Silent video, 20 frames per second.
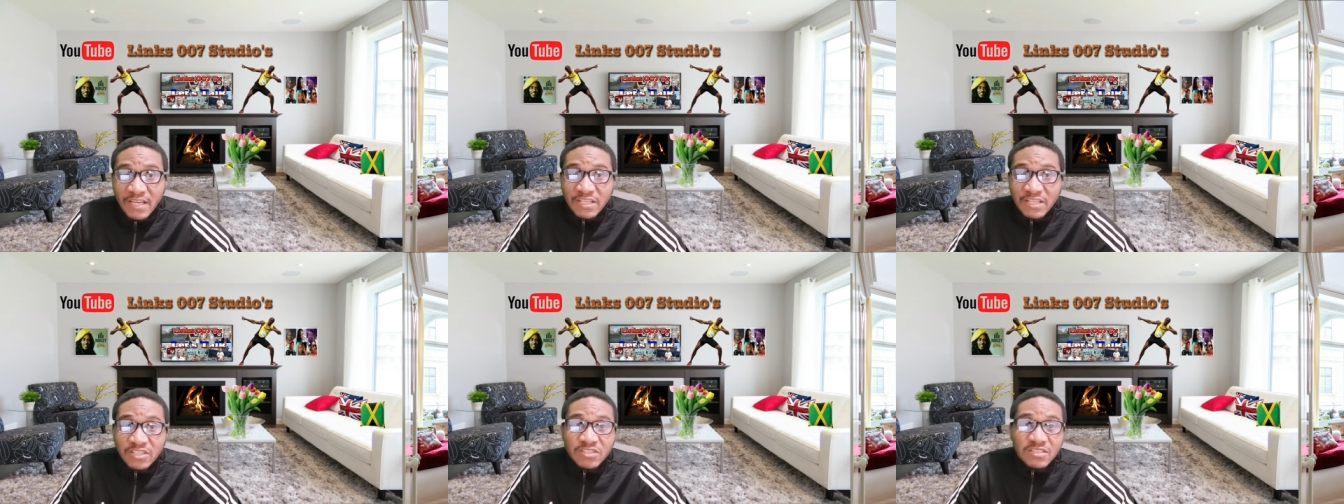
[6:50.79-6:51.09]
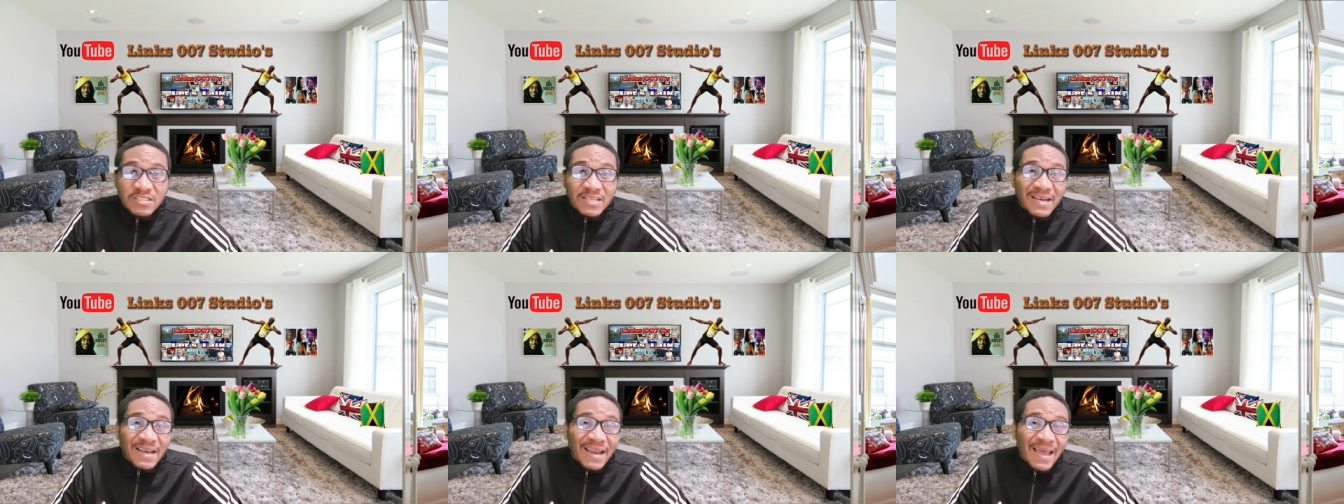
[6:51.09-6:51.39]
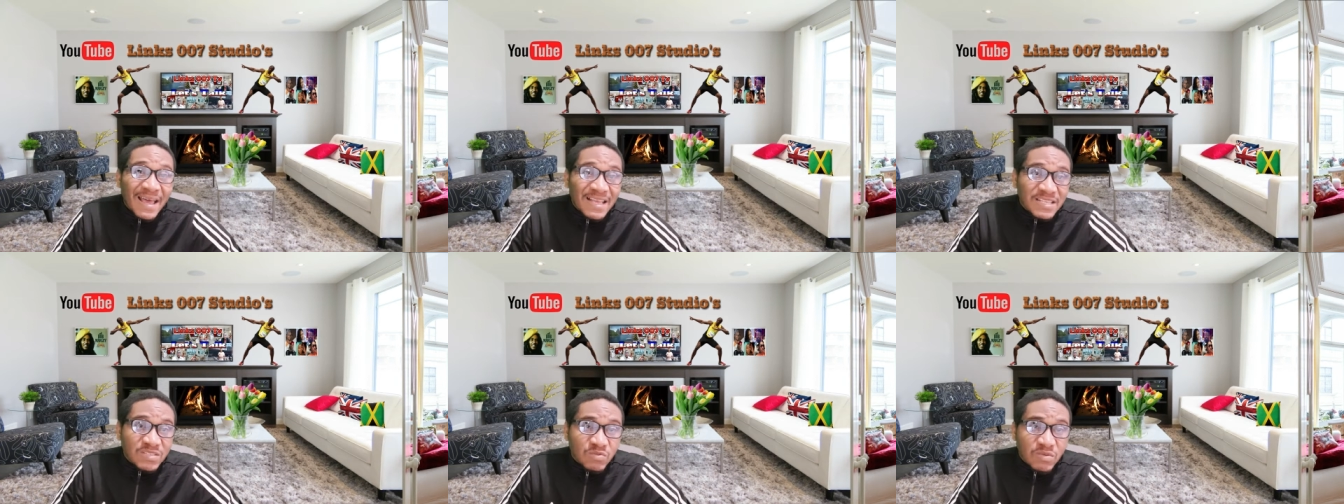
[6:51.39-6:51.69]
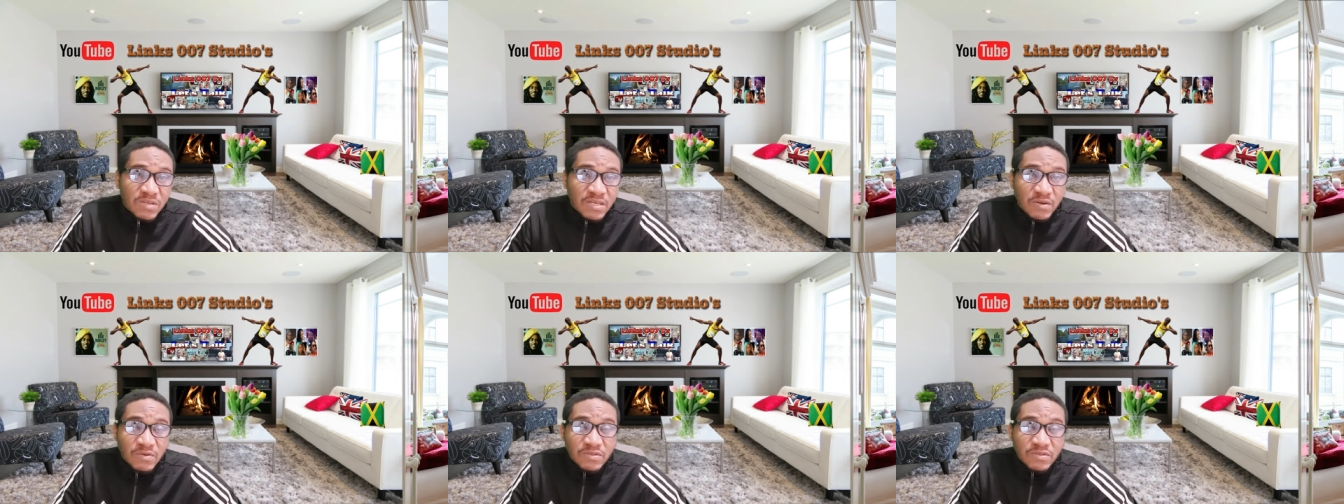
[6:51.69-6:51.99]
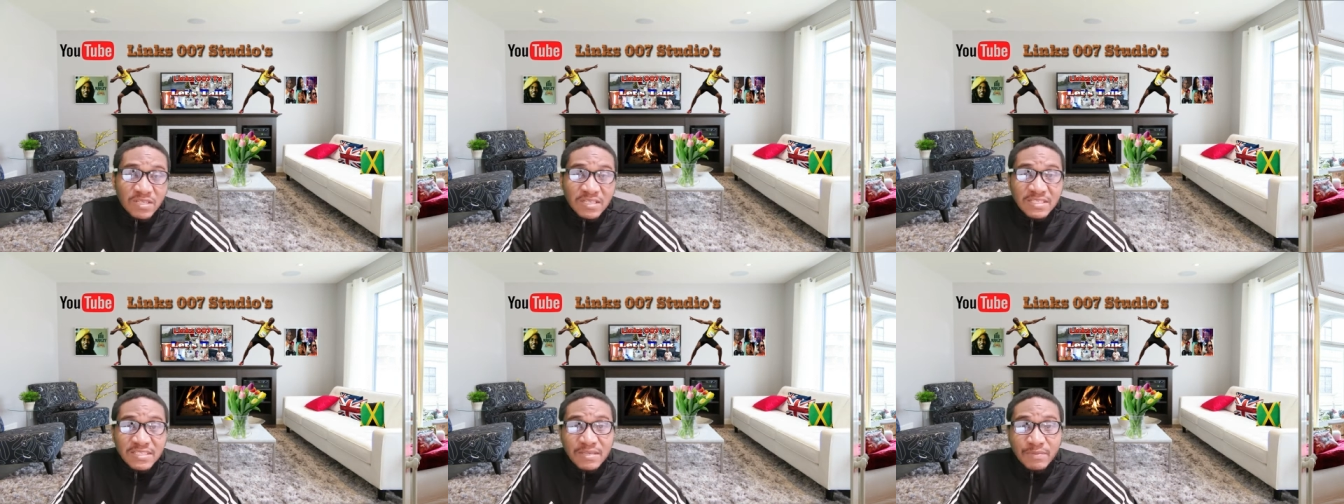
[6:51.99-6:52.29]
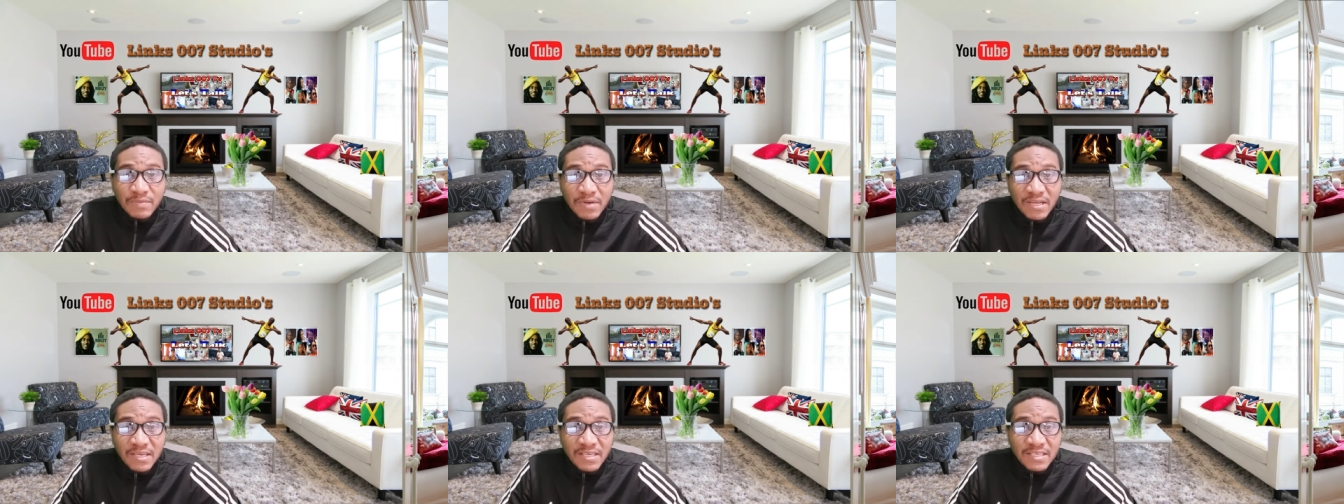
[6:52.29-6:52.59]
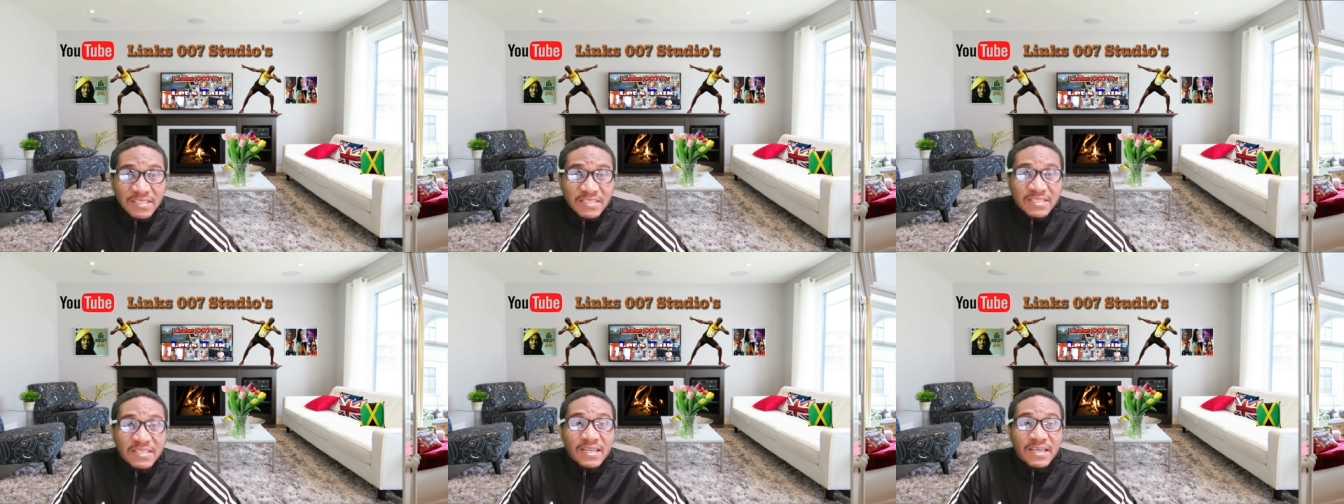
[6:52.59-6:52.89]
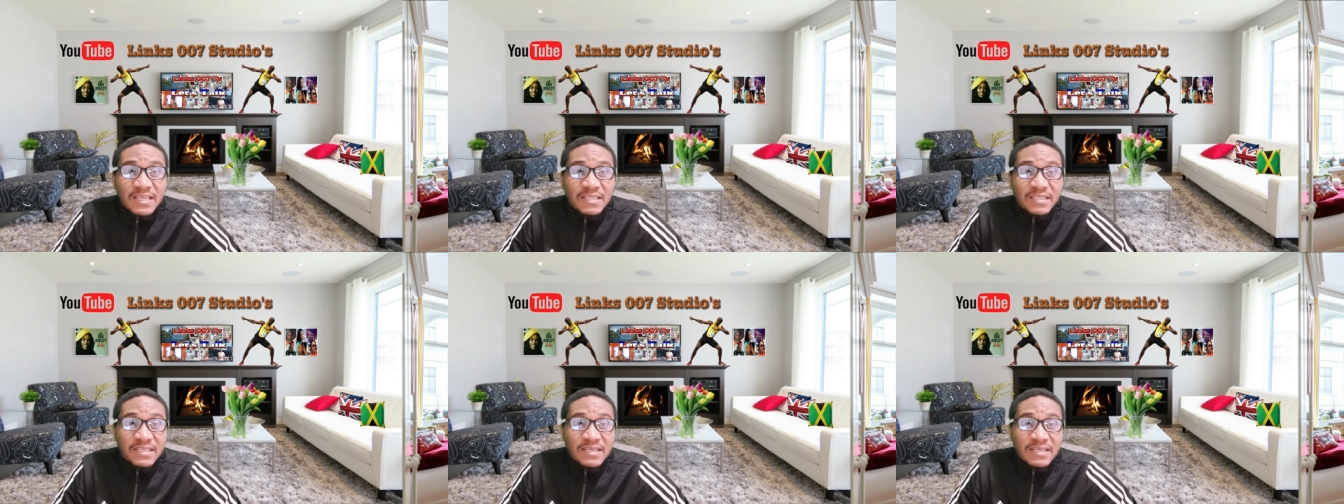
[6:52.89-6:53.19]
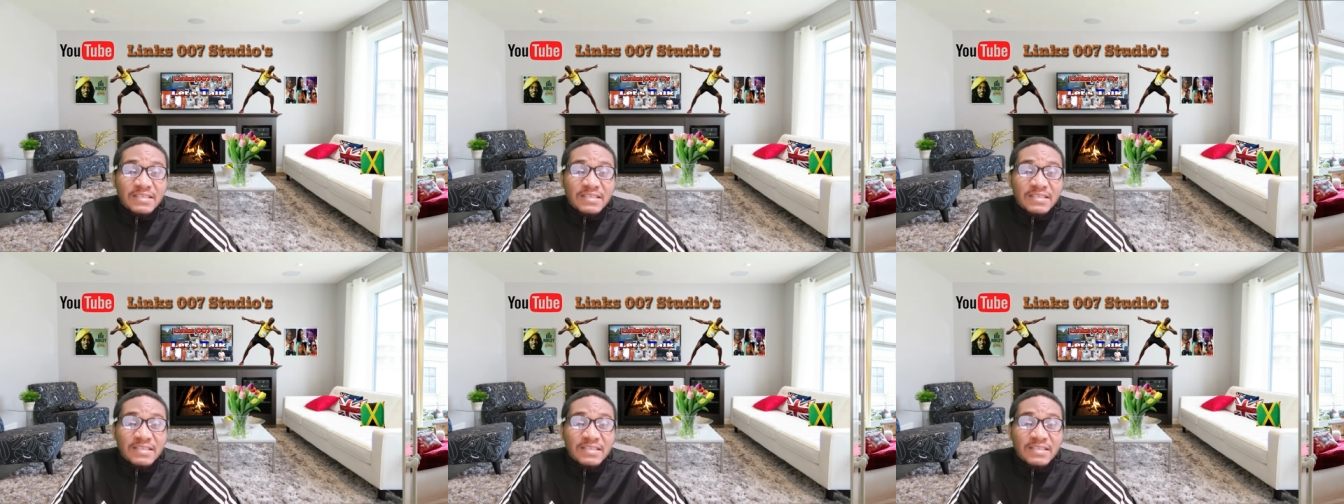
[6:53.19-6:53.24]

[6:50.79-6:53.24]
Just last week there was a similar incident,